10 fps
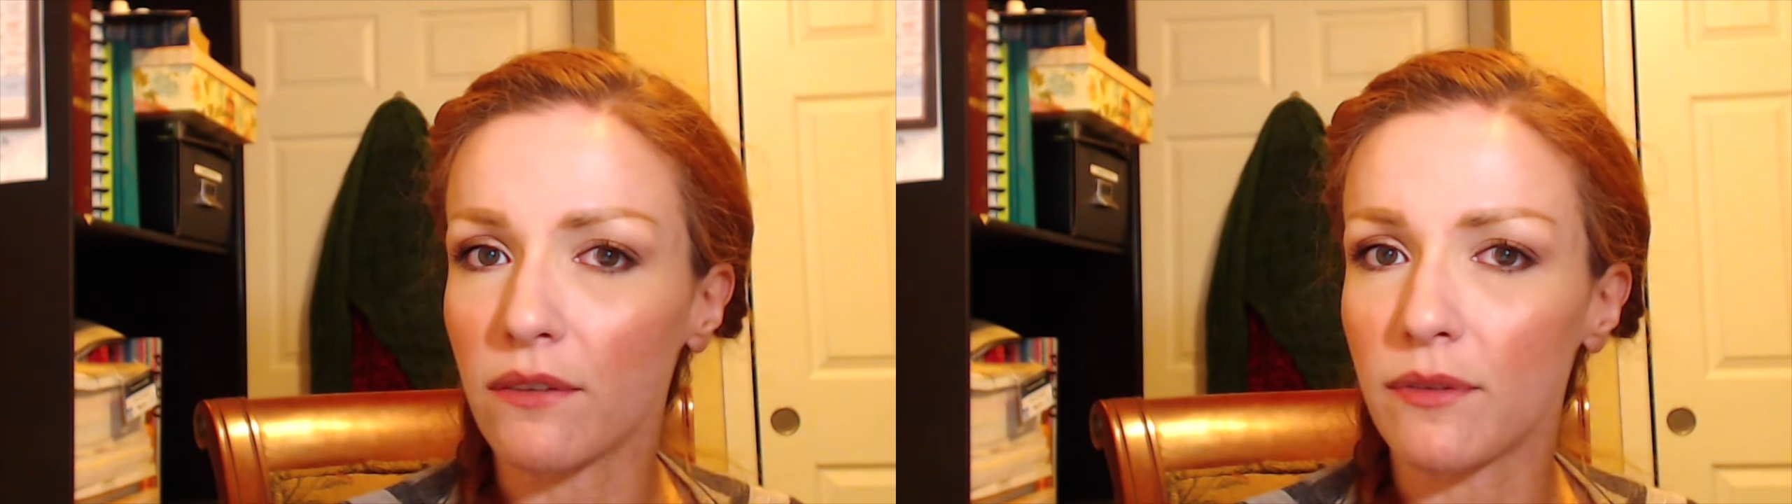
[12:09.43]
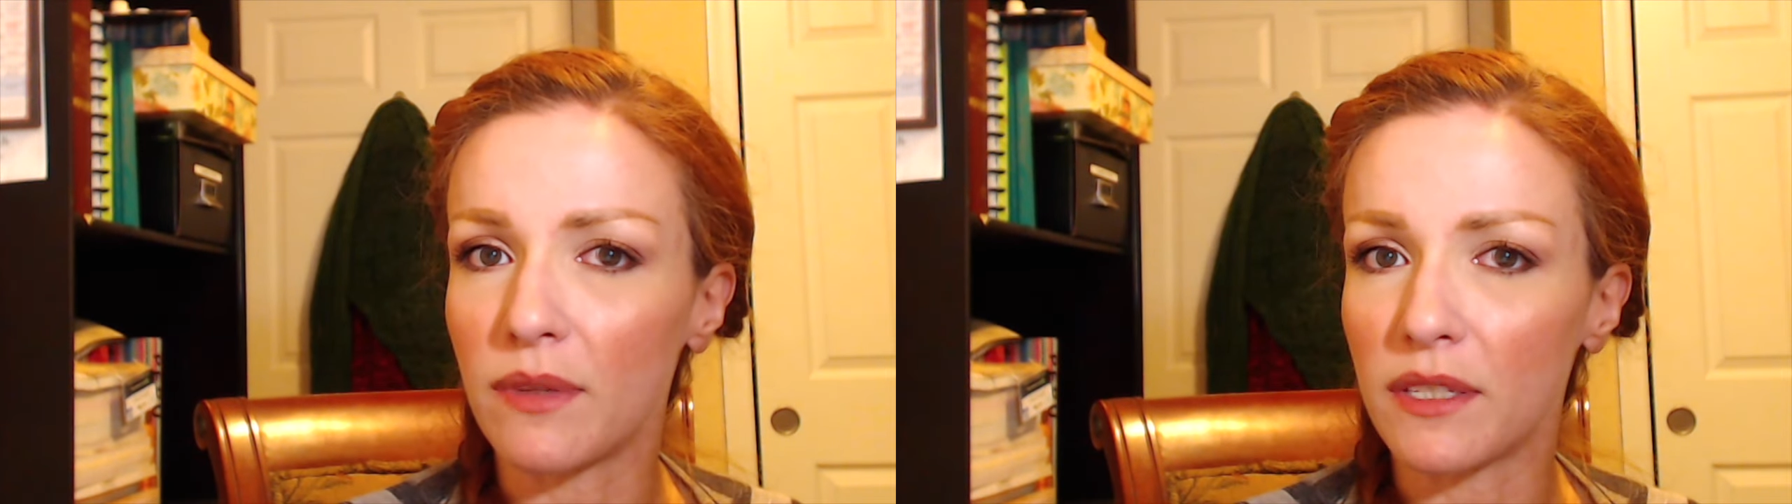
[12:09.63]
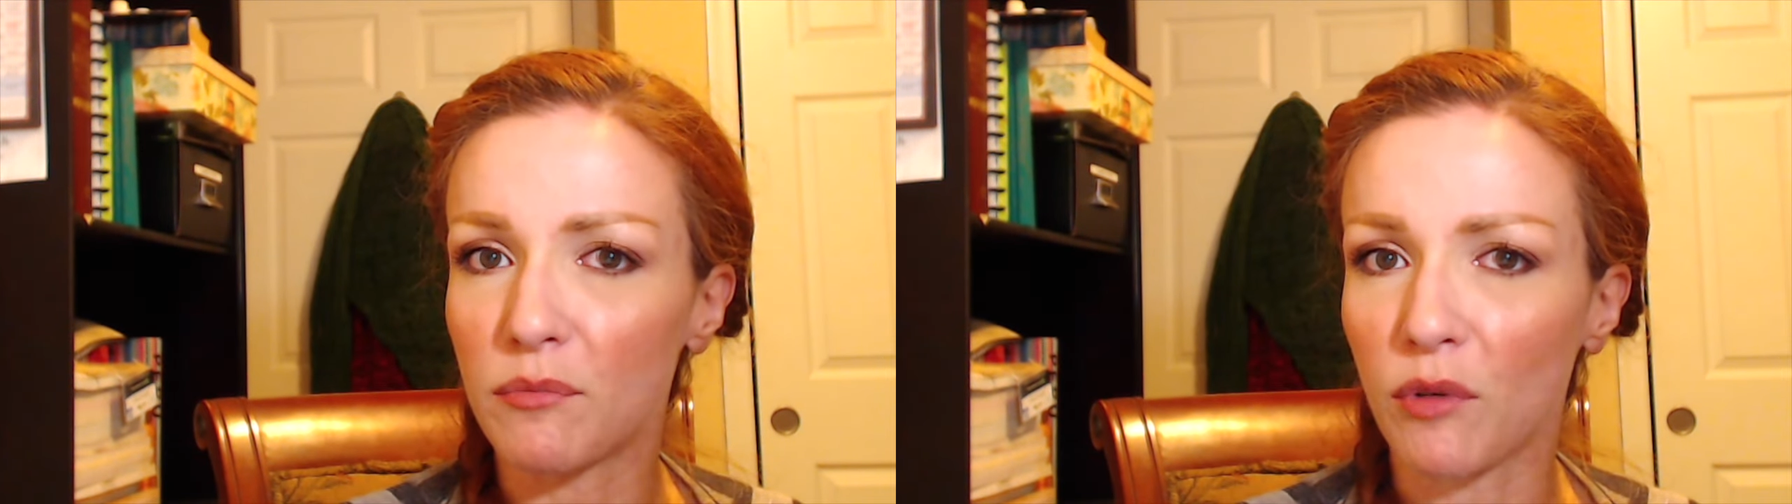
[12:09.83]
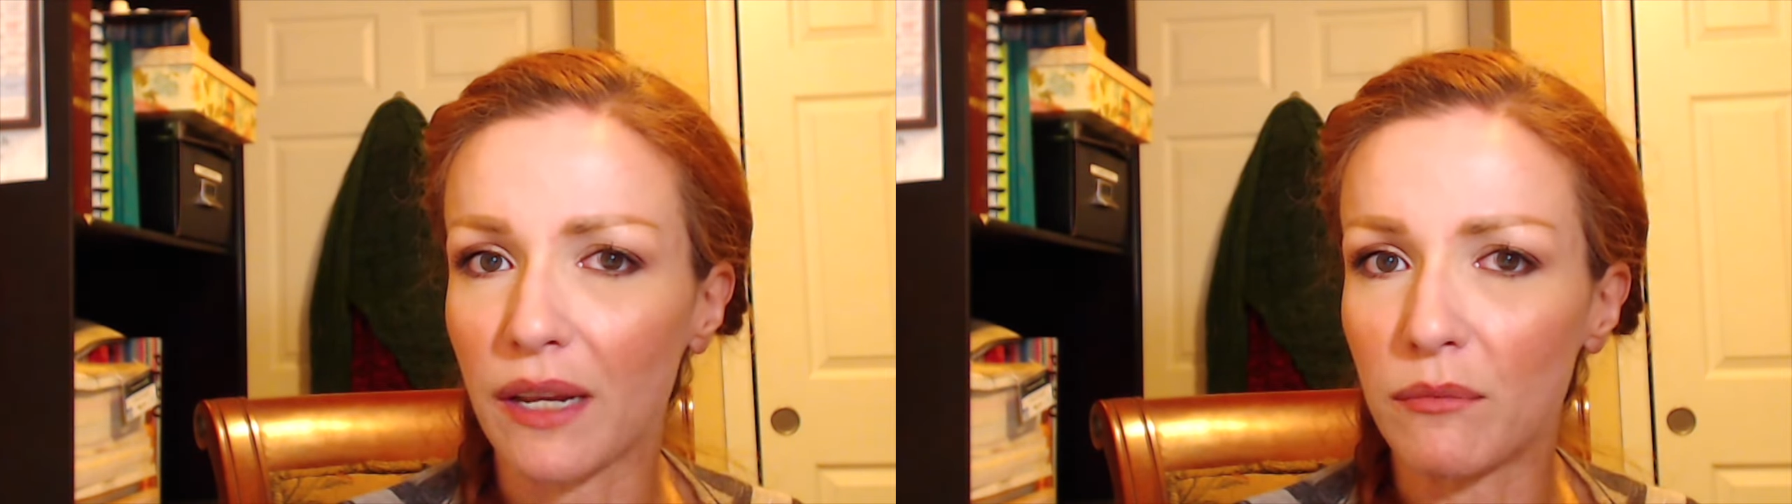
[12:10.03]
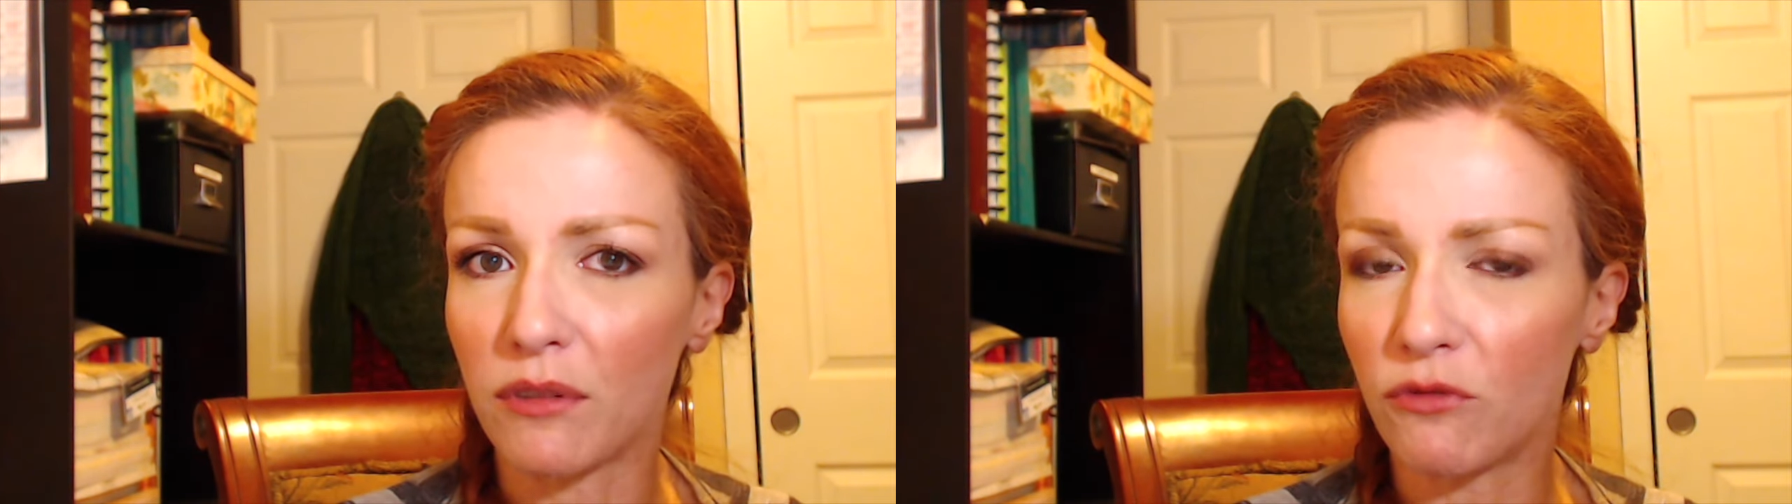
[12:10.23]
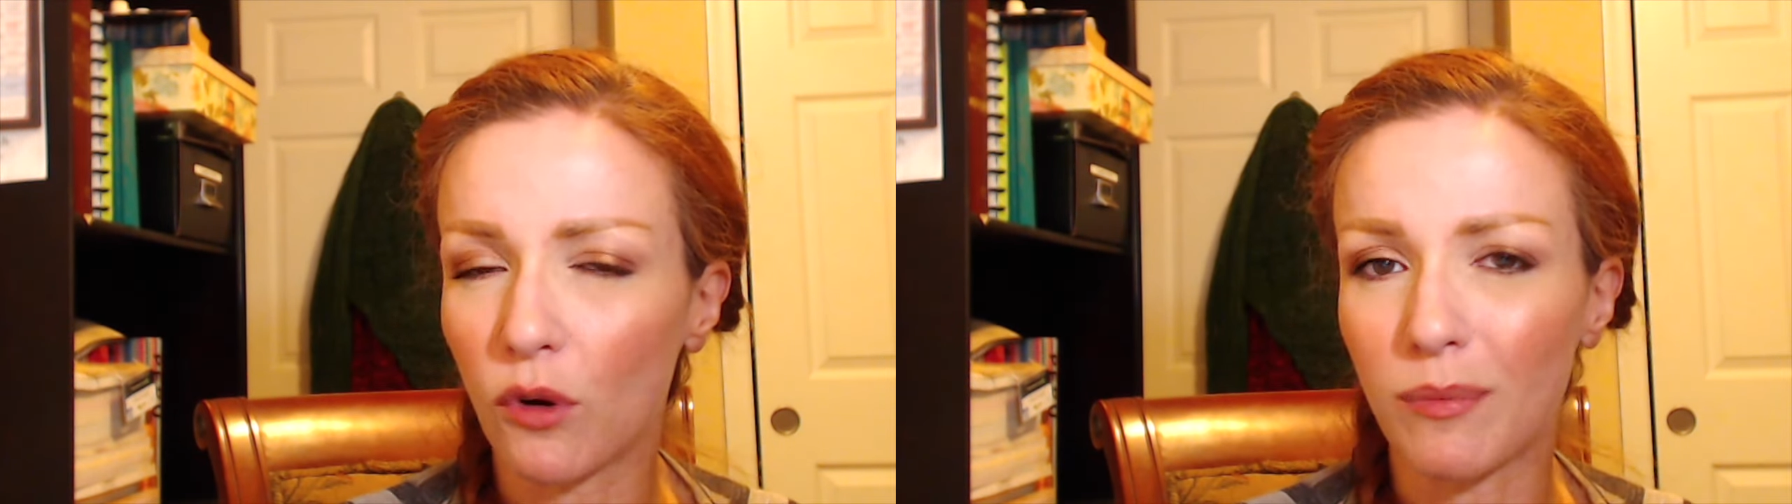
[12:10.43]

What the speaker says: from this brand before,